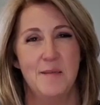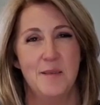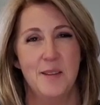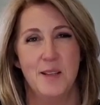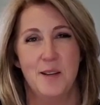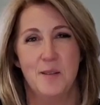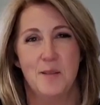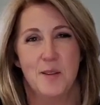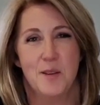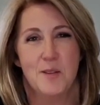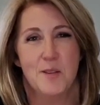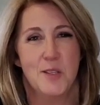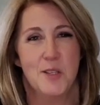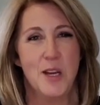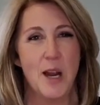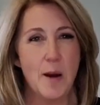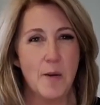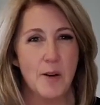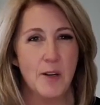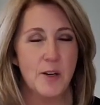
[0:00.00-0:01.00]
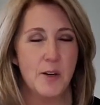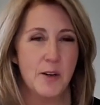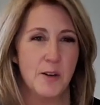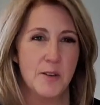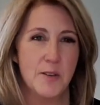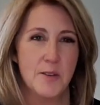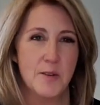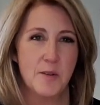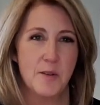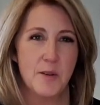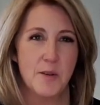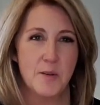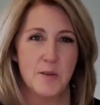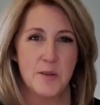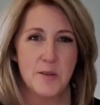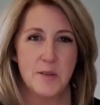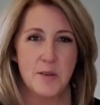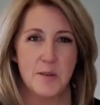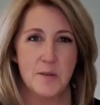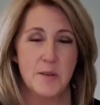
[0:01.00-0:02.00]
those shower curtains or
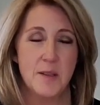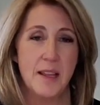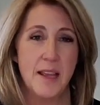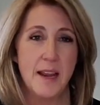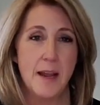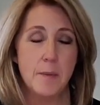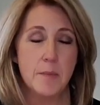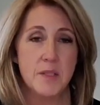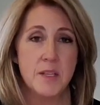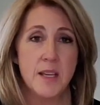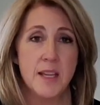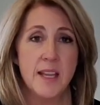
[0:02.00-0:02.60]
those lamps.